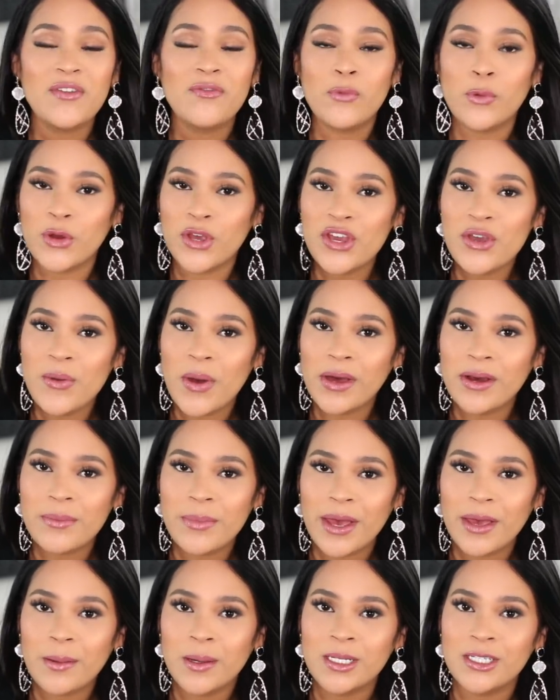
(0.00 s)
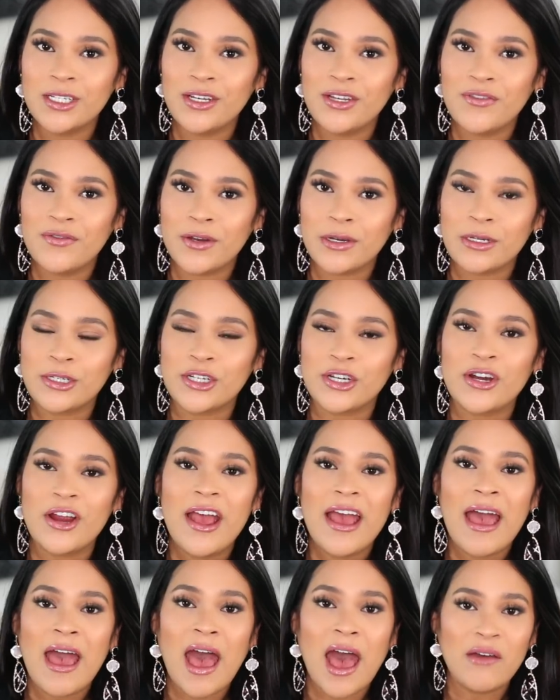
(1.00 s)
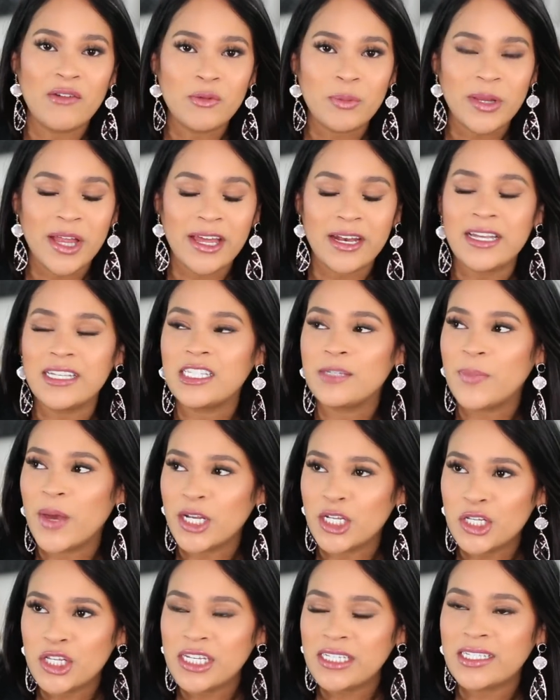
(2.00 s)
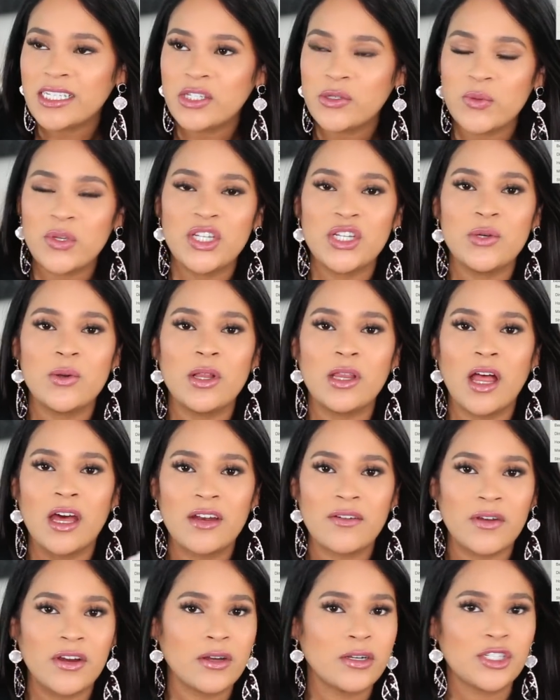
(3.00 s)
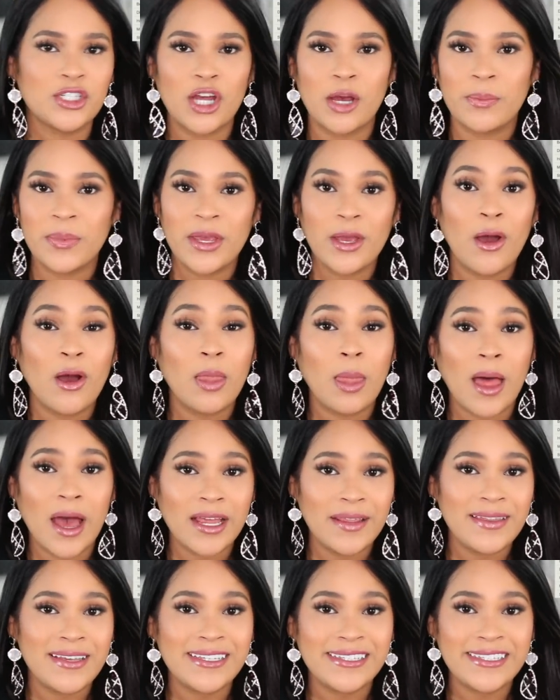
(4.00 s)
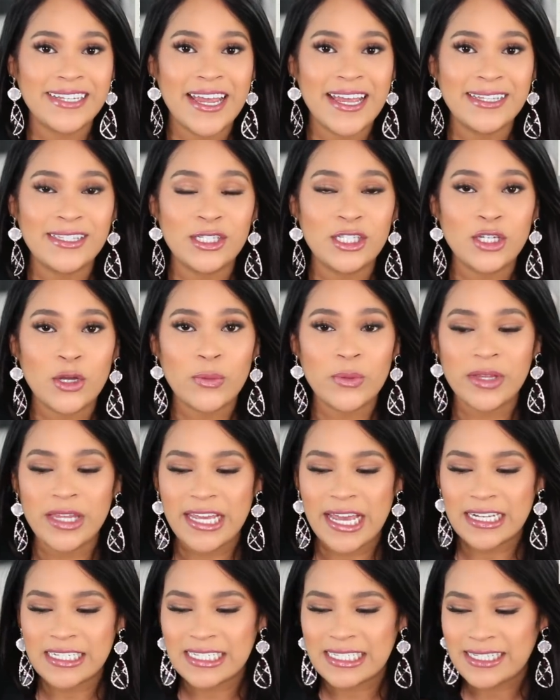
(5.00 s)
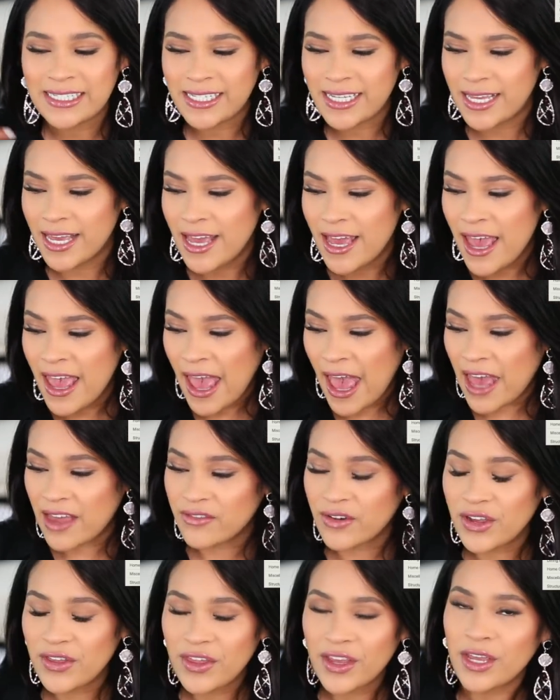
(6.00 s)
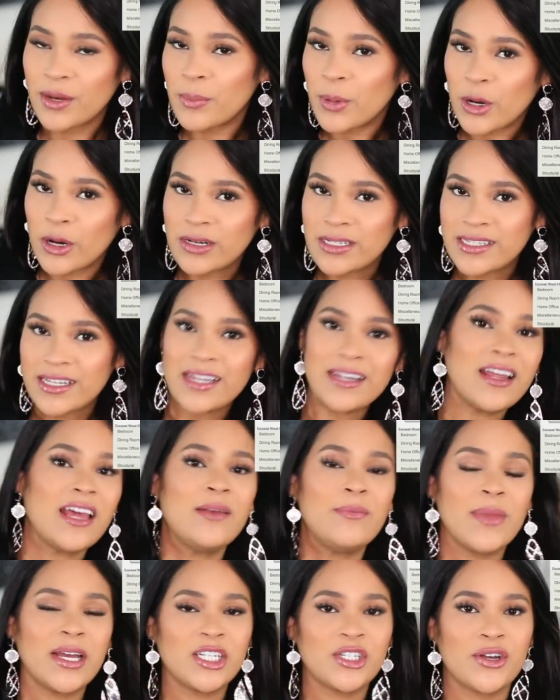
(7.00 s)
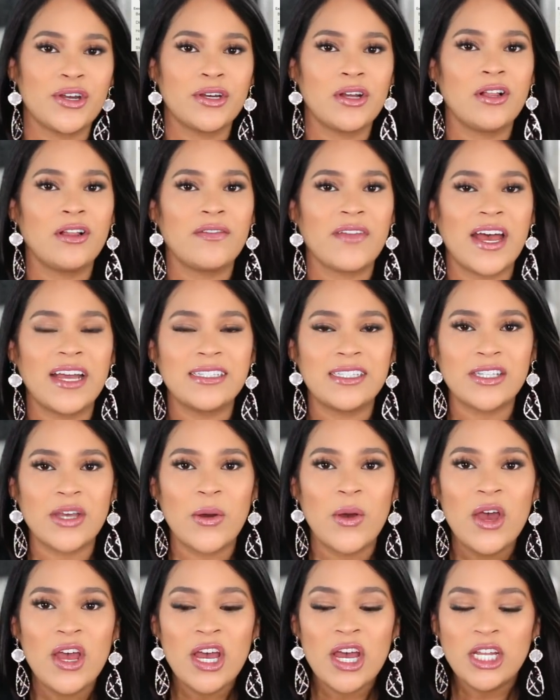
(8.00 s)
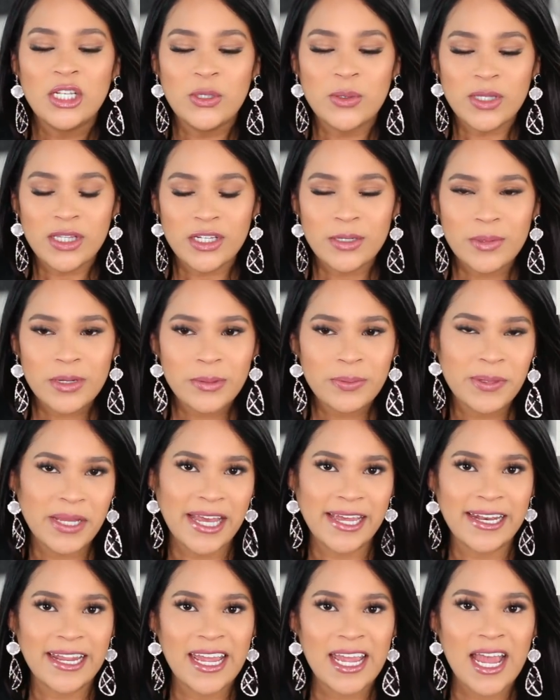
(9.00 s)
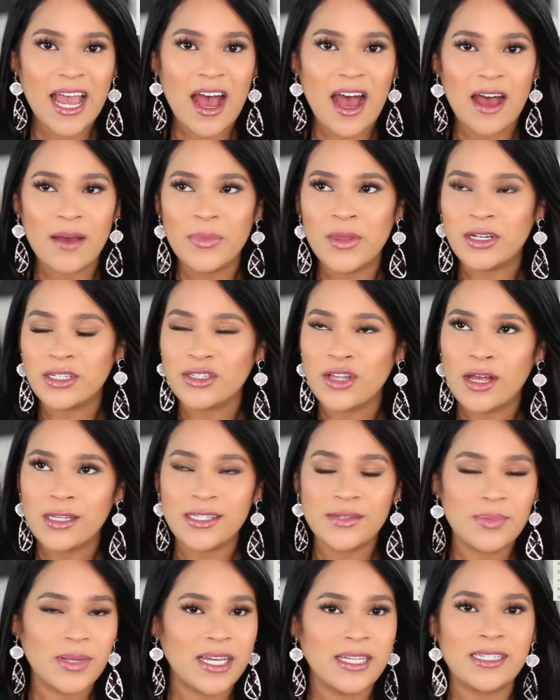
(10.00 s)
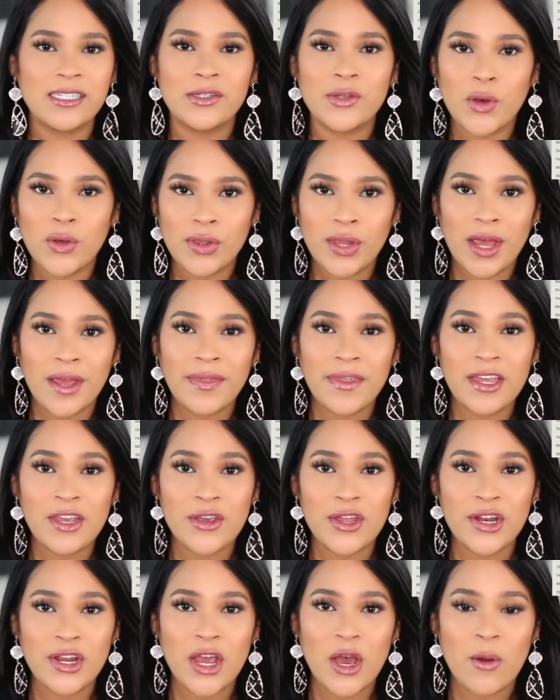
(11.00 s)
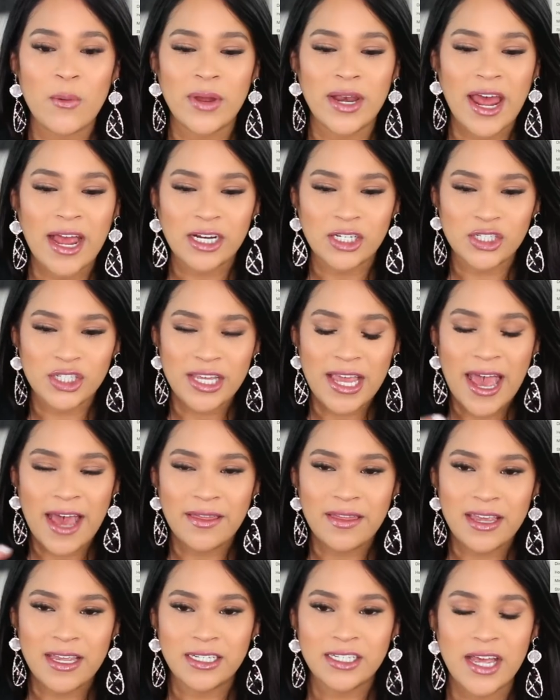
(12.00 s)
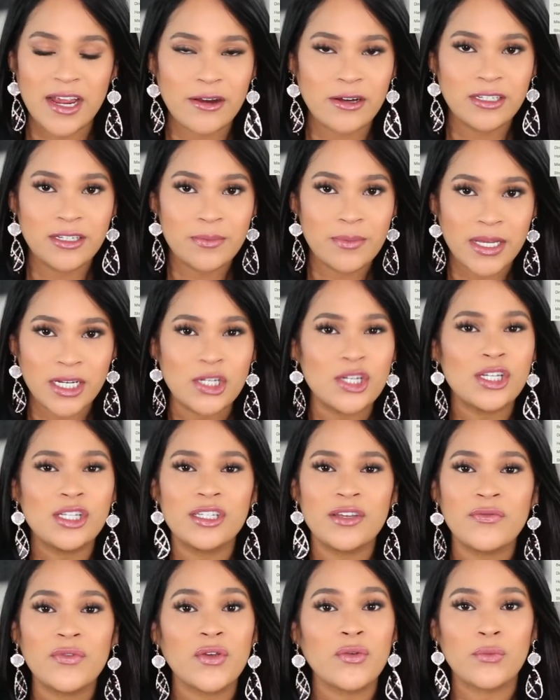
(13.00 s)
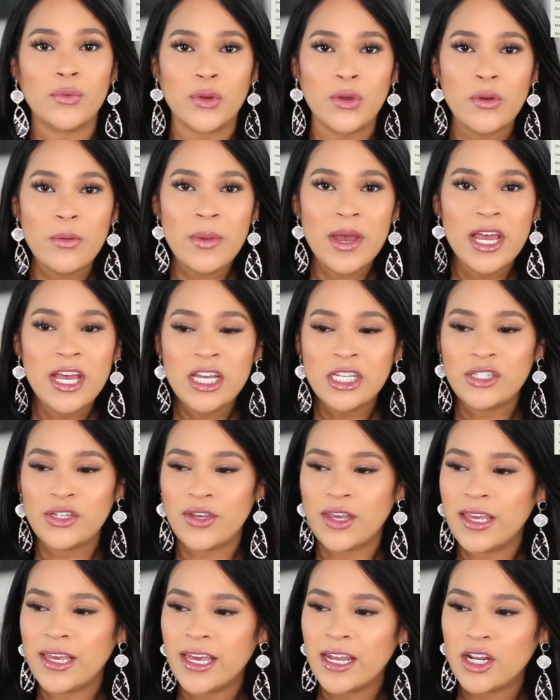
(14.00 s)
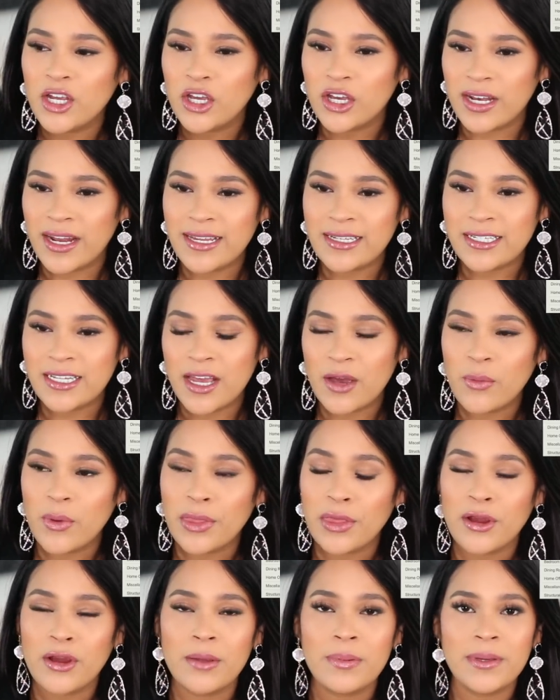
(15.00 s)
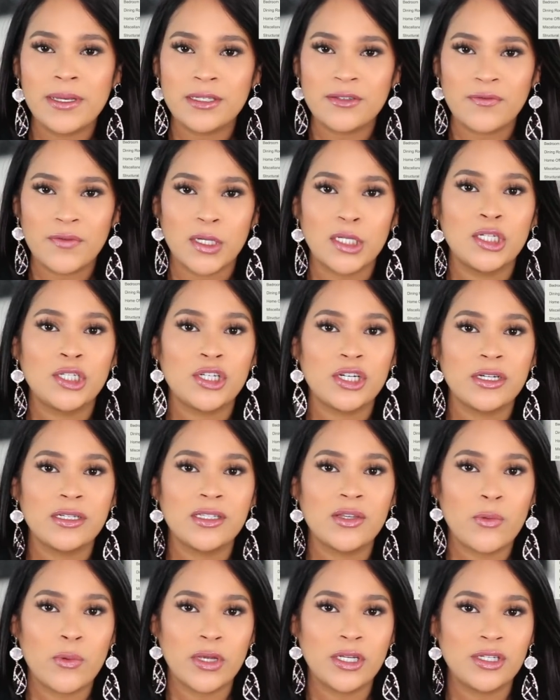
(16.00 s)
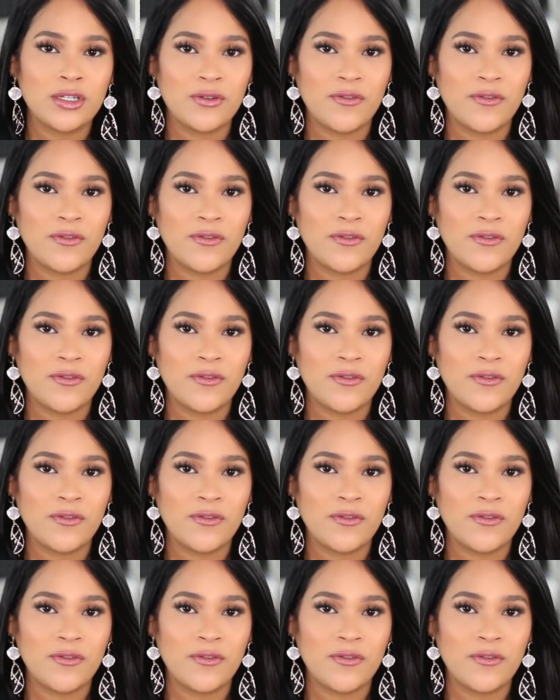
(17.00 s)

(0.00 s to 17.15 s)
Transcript: Before you go out and buy a bunch of new furniture, have a plan, especially since we do a lot of our shopping online these days. You don't really get to see everything in person and measure and all of that, so do a little bit of planning. Um, there's lots of places online that you can go and actually add the entire dimensions of your room so you can get a good idea whether a piece of furniture is going